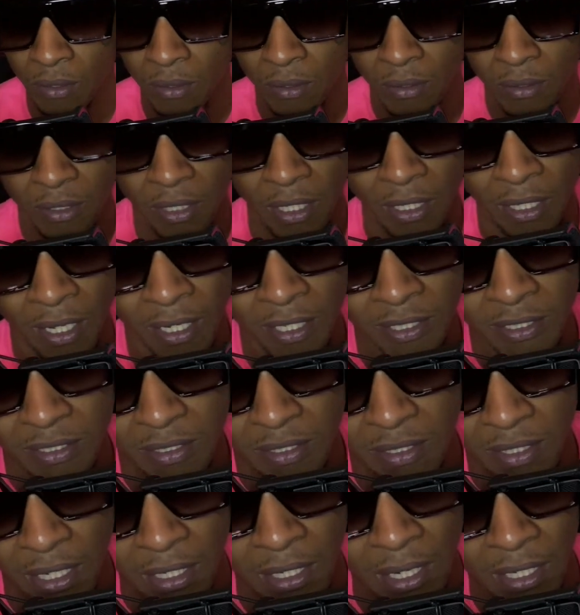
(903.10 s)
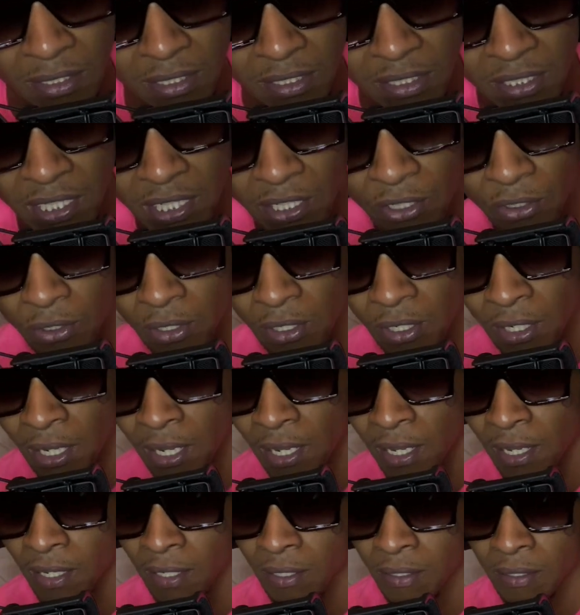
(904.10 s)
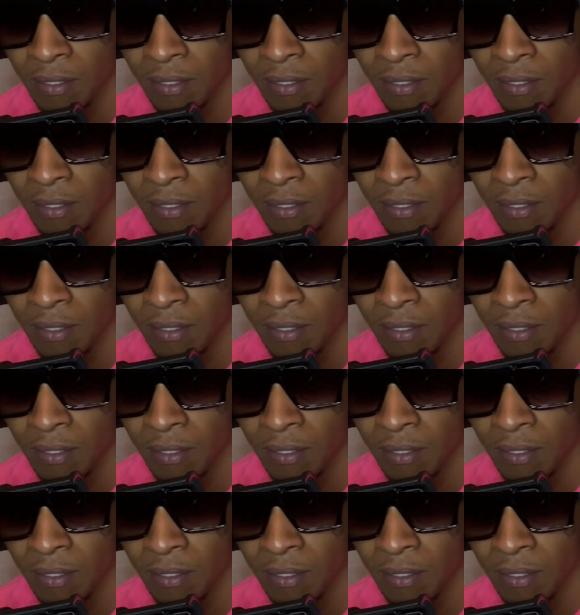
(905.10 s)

They like to teeter the line.